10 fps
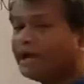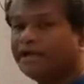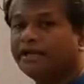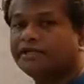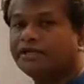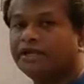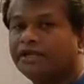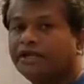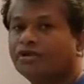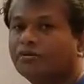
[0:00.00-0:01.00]
debt
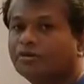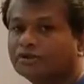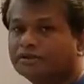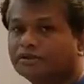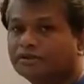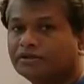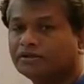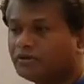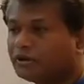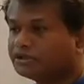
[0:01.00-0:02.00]
recover.
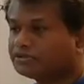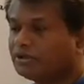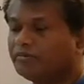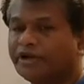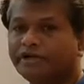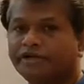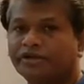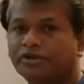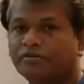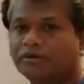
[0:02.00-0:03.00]
What is called bad debt
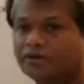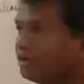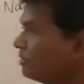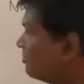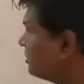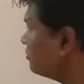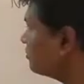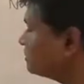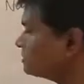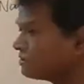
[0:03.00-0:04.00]
recover? Maybe
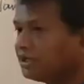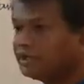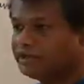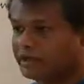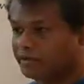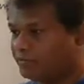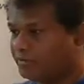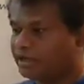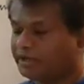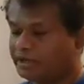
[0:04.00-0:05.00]
once that
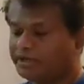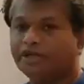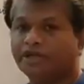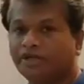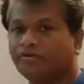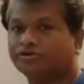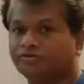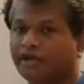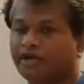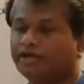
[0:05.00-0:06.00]
bad debt it was
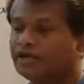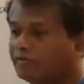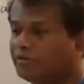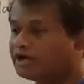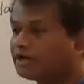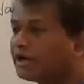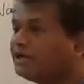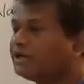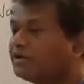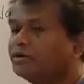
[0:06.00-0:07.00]
bad, but right
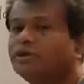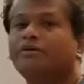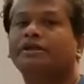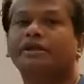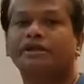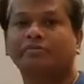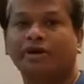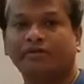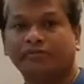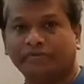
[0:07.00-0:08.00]
now you are getting money
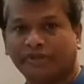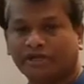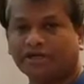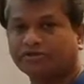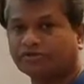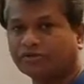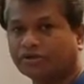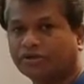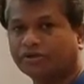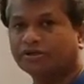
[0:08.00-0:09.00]
from that customer.
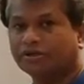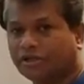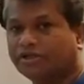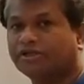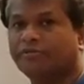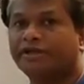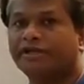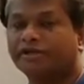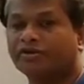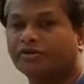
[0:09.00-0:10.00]
That is the bad debt
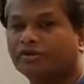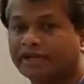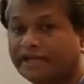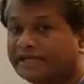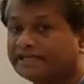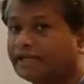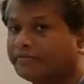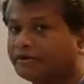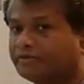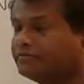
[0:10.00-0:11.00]
recover. It is happening.
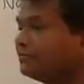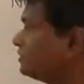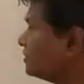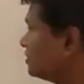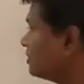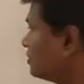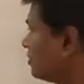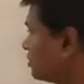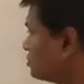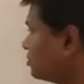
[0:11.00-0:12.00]
What is
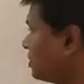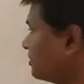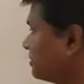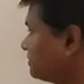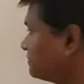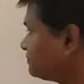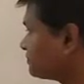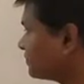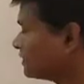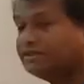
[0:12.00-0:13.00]
to happen?
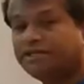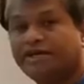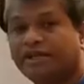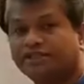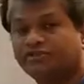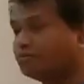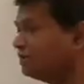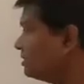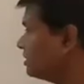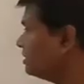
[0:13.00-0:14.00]
The journal is to be
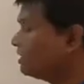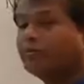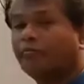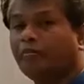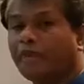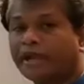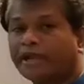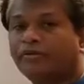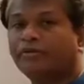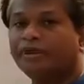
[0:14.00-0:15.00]
bank
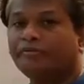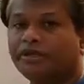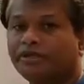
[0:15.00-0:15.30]
account debit,